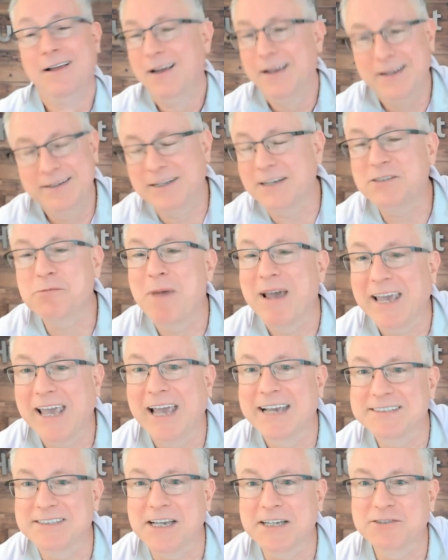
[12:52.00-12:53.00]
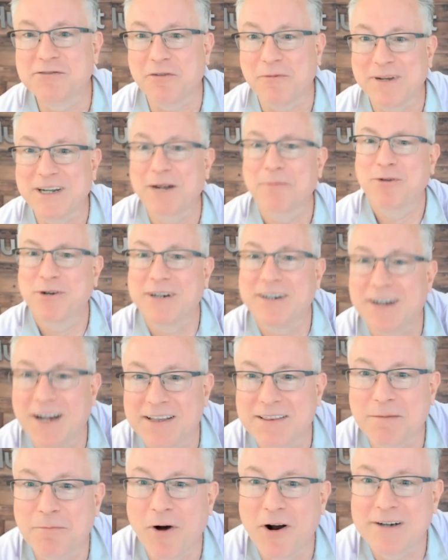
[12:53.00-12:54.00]
it doesn't make any sense for me to put it on
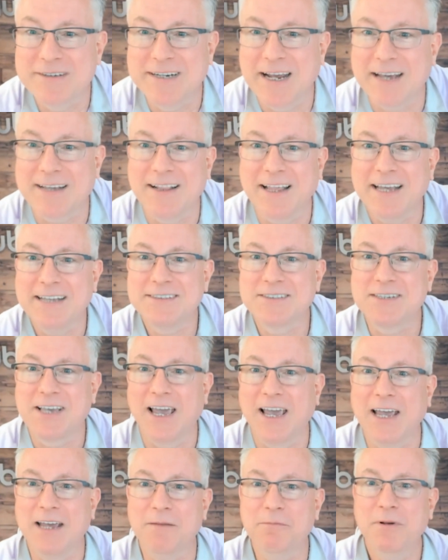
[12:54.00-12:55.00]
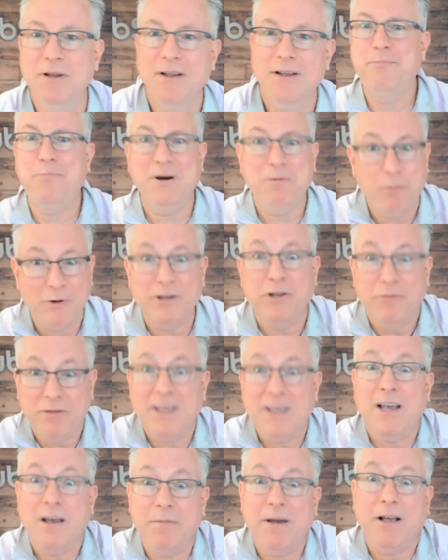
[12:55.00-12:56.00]
the Martech landscape. But when you
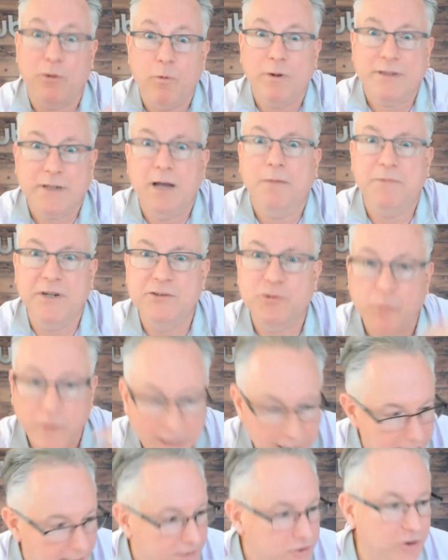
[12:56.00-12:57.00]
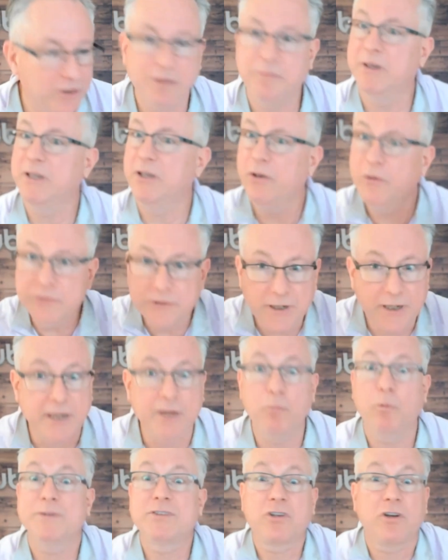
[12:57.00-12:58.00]
think about what companies would actually be using
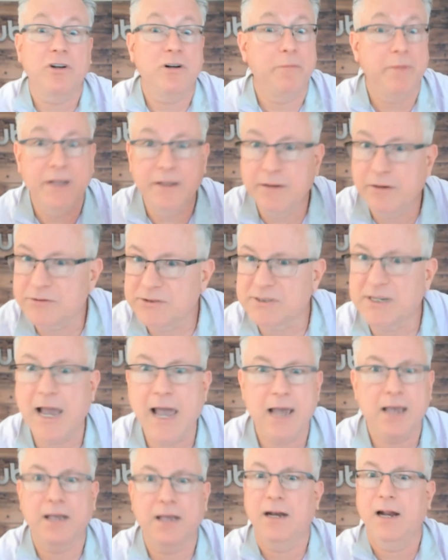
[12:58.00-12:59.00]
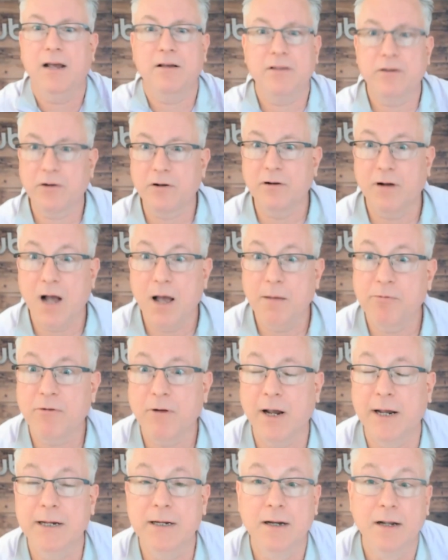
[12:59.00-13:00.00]
and what's going to be in their stack and how they're going to
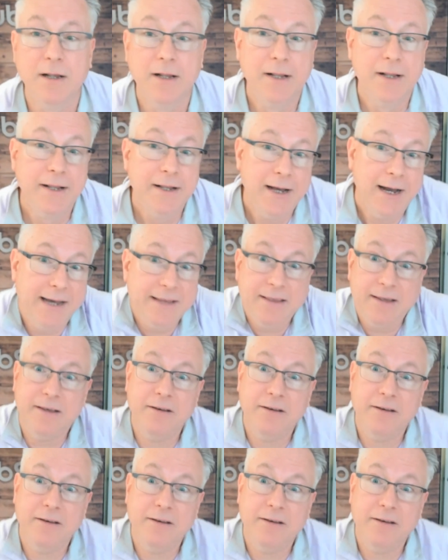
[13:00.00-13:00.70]
operate, I think